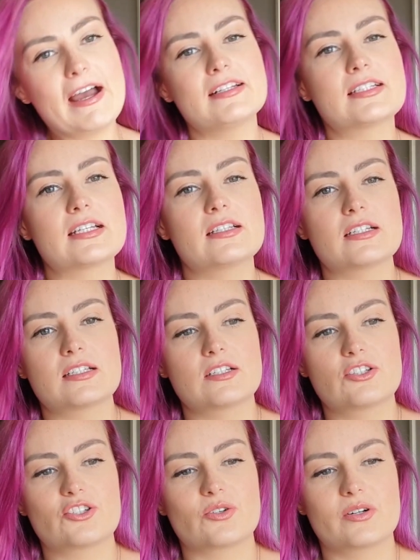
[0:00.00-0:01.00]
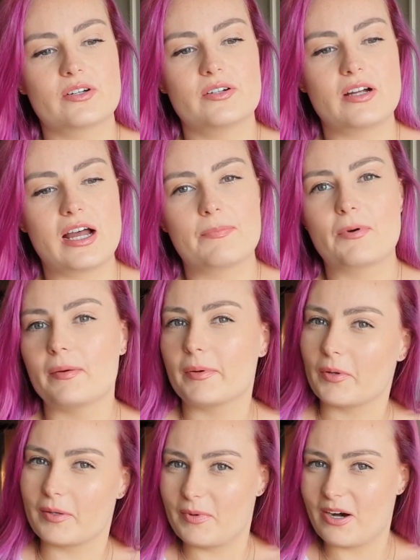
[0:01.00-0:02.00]
I had seen this in store, I probably
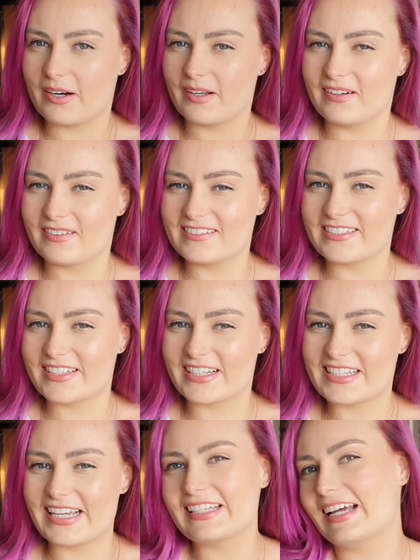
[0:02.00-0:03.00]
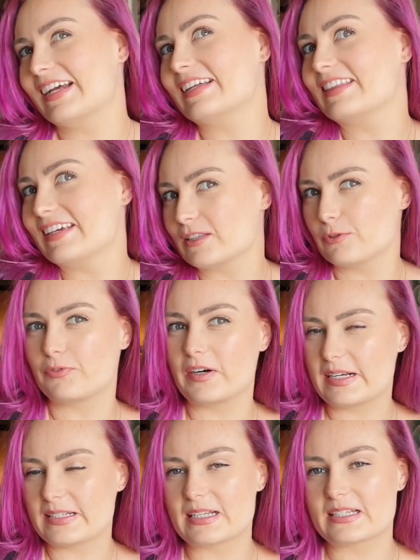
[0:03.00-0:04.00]
would have bought it. Just because I like think the
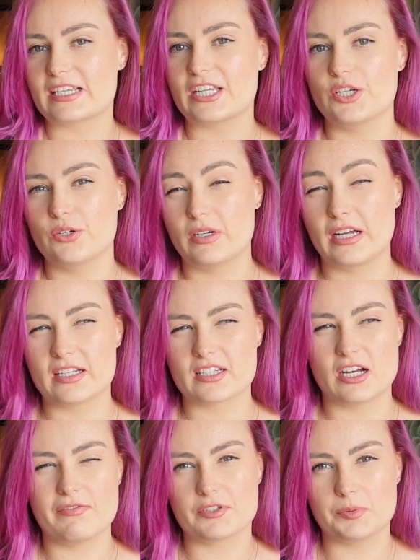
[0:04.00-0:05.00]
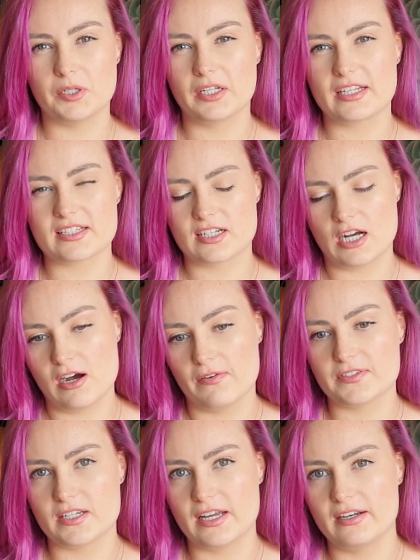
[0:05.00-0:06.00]
phrase is cute and it's comfortable and it's
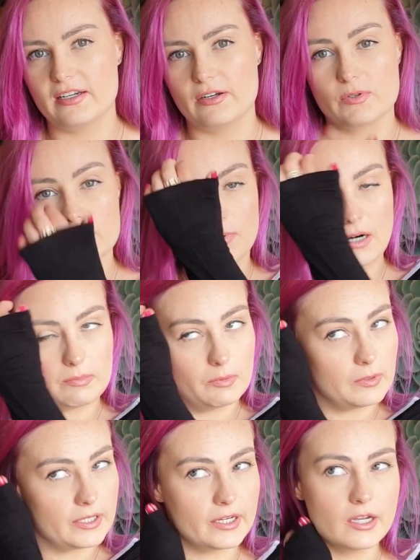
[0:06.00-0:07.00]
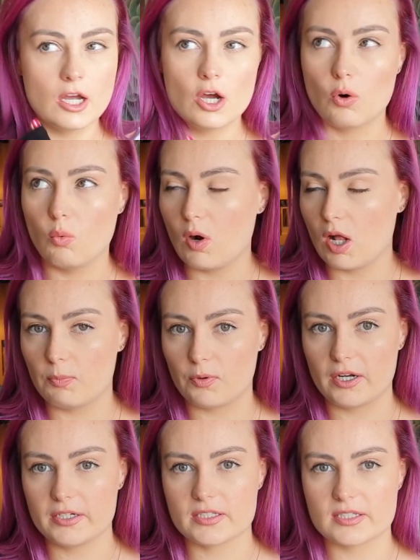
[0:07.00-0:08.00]
soft and it was probably well
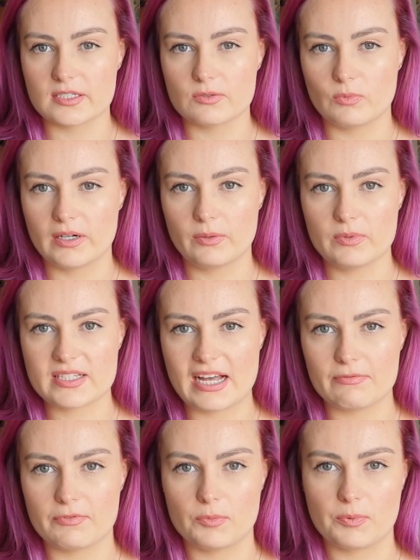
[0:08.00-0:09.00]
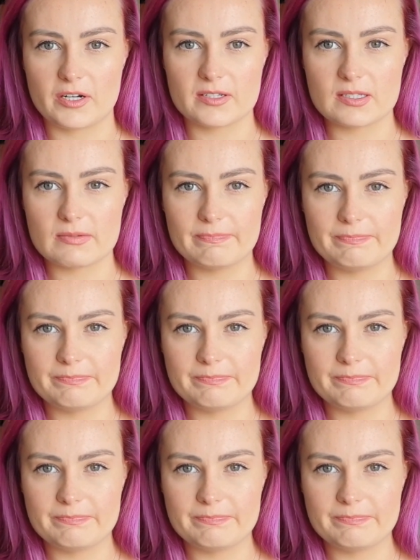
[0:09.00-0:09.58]
priced when it was at full price.